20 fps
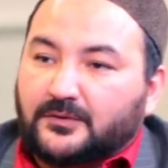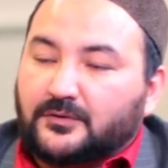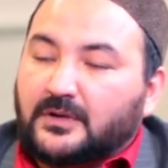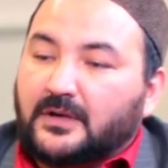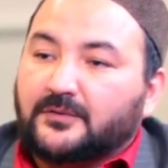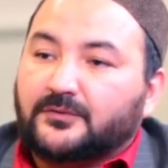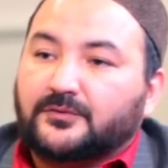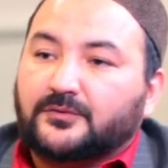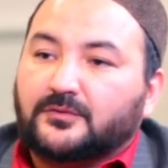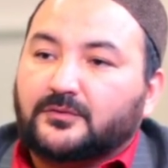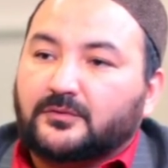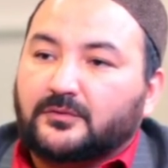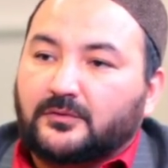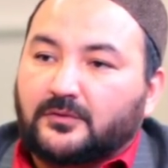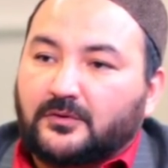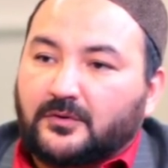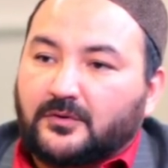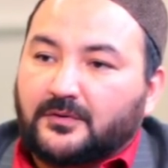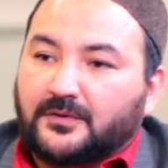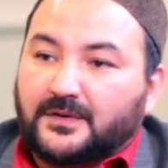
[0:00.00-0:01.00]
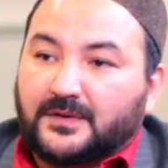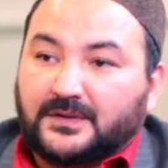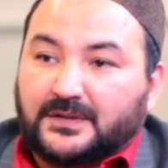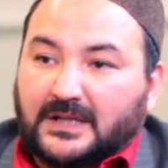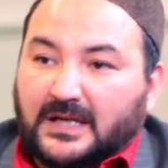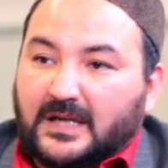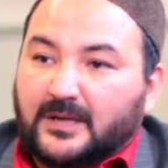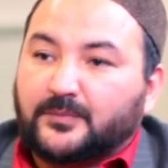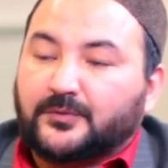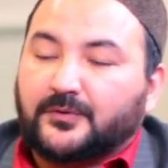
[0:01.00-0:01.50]
You have to learn the
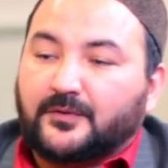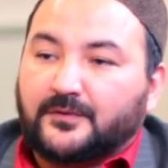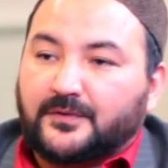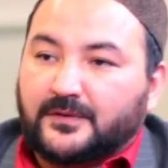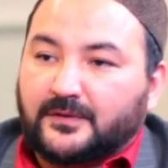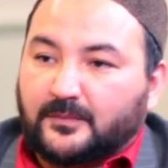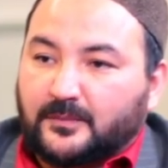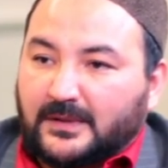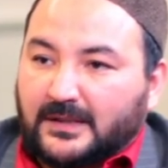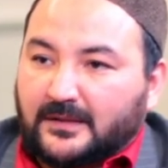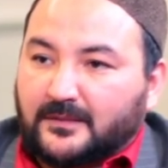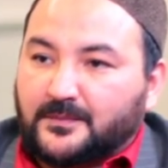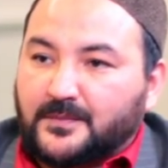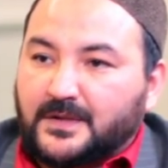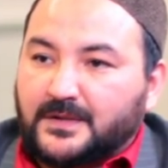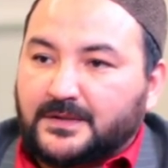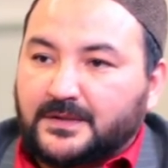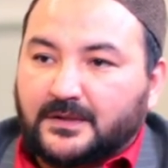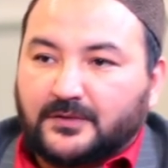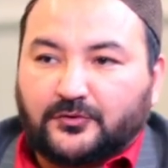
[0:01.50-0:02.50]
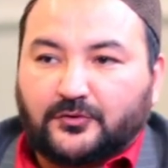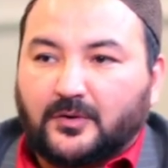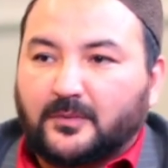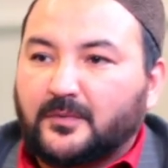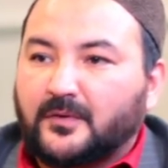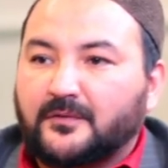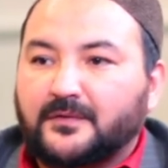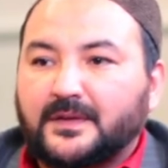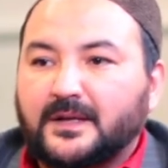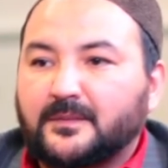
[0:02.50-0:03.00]
types of these black magic.
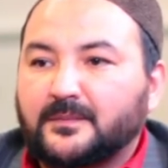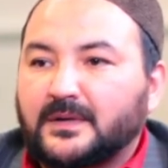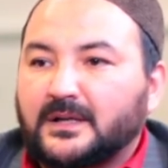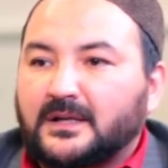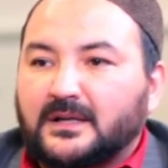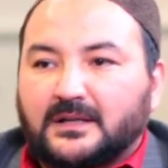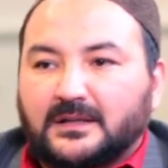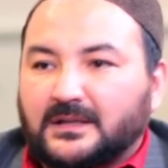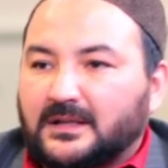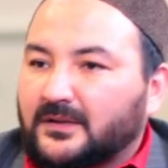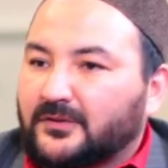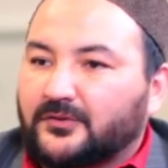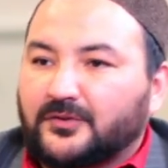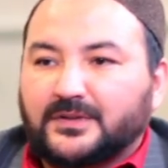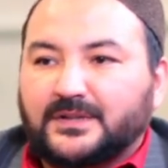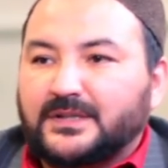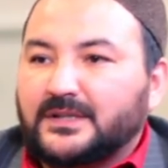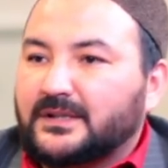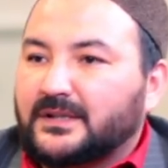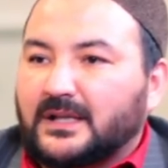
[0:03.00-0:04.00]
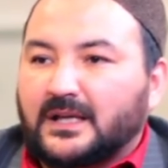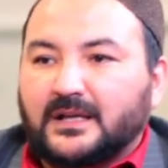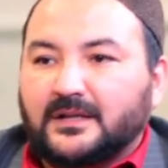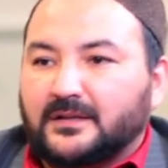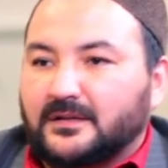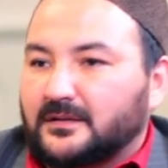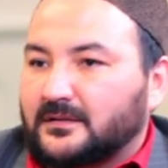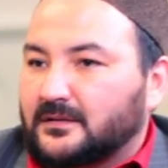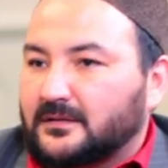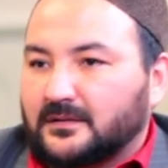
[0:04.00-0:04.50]
Some of them does not need
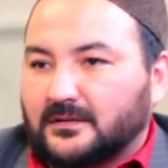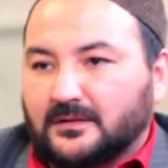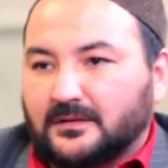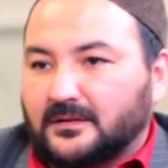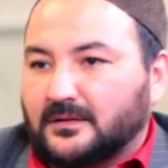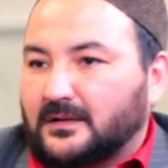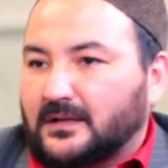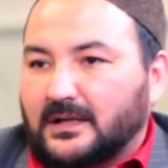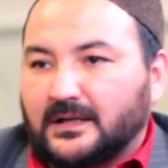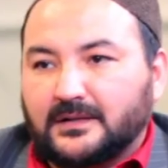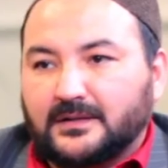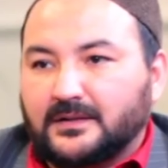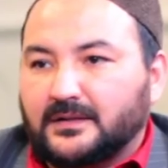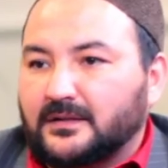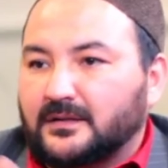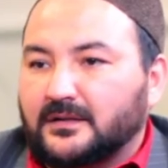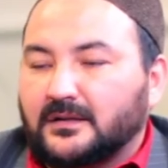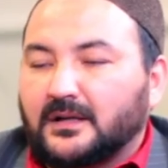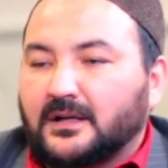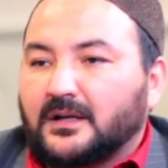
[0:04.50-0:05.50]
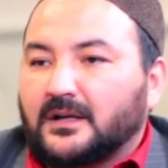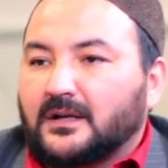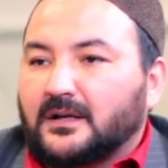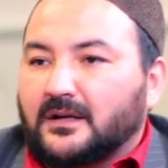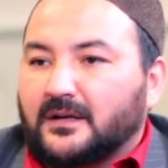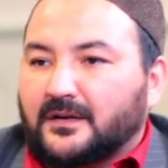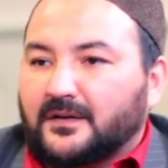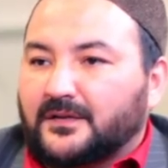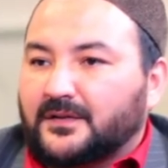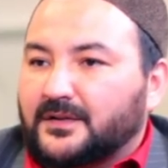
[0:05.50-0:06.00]
any, uh, any
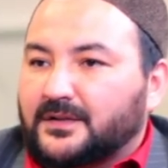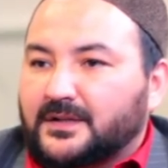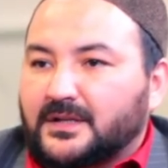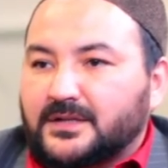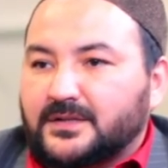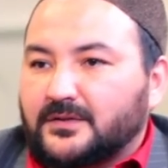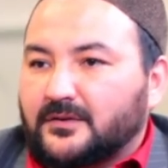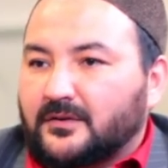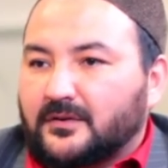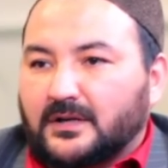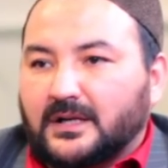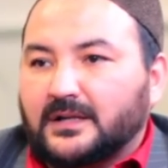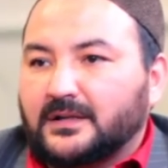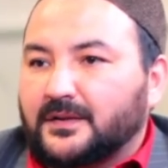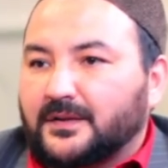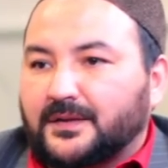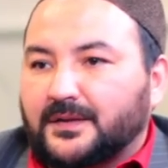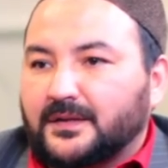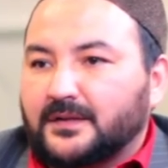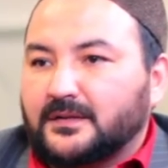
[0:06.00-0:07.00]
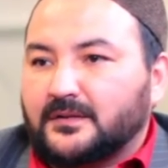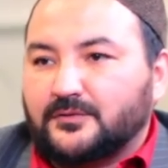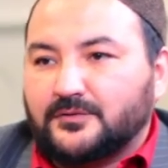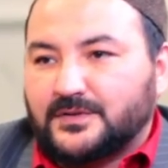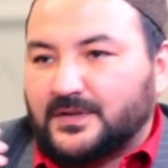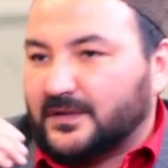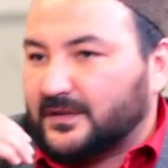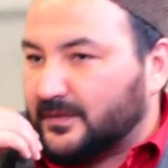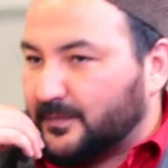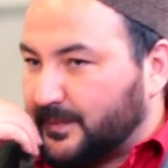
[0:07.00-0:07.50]
recitation or anything, you
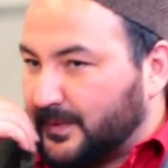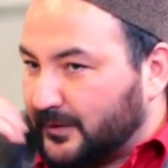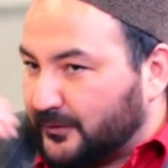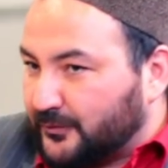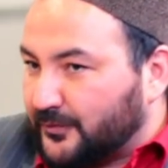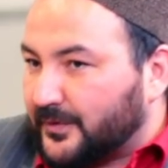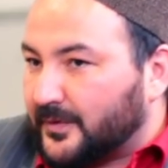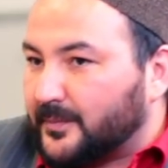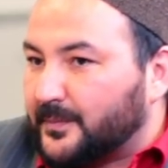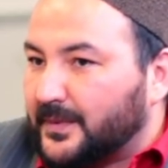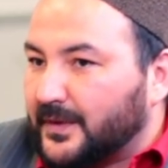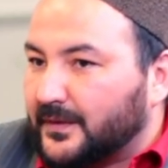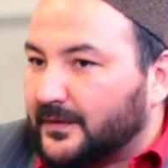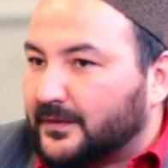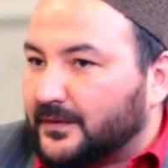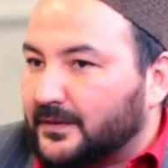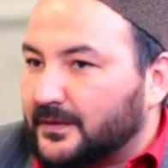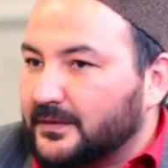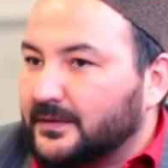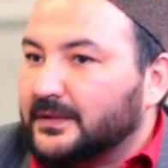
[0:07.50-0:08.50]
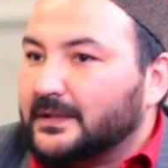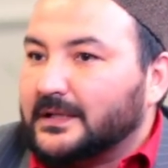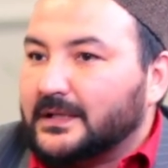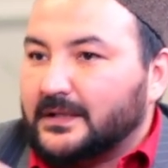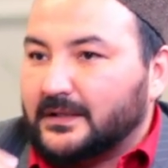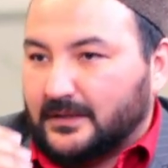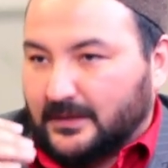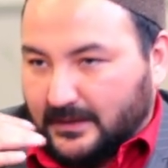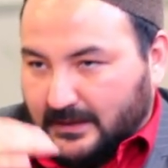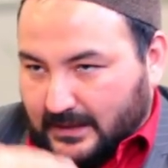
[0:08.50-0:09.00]
just speak to the person
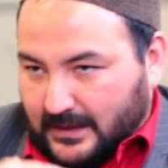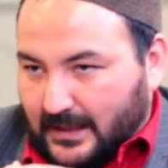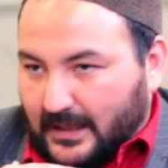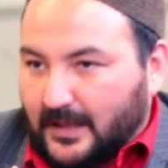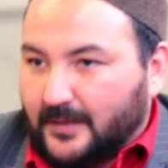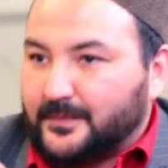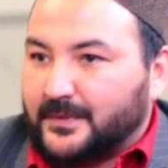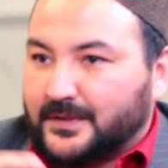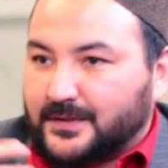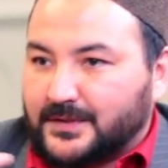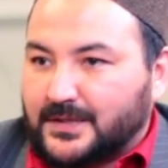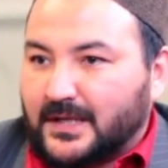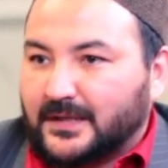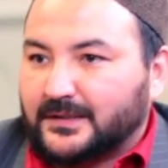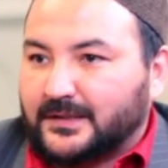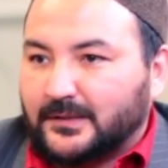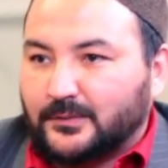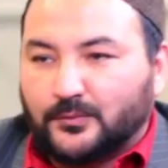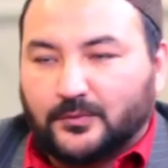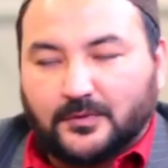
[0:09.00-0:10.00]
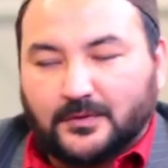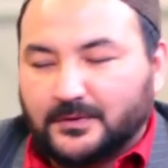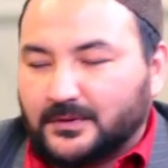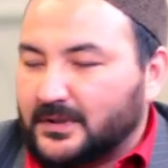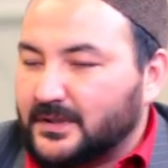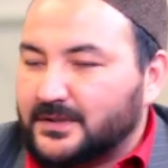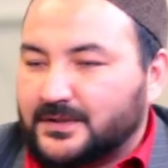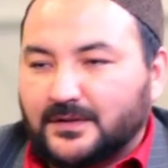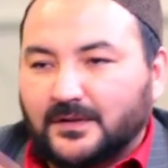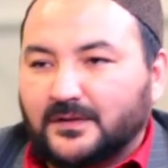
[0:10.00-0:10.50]
in calm and gentle word,
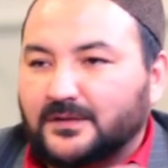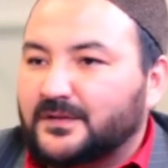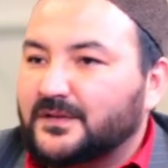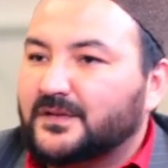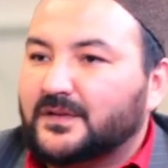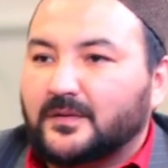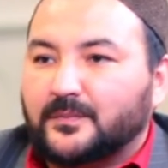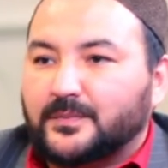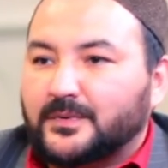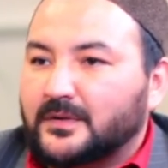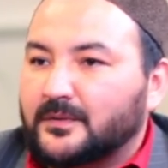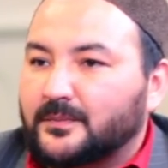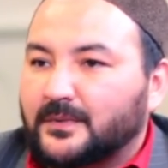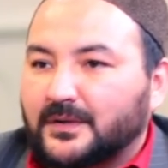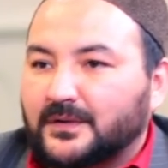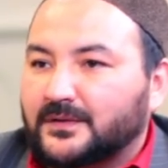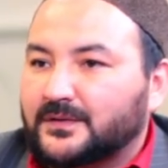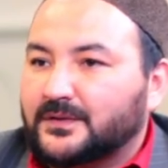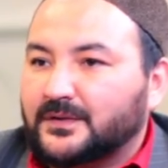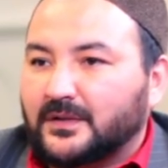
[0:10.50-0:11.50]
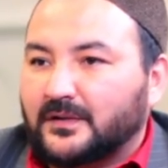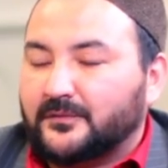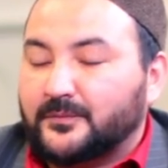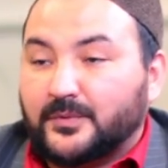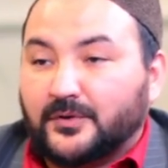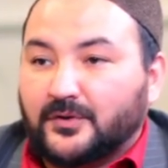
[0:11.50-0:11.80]
it just disappears by itself.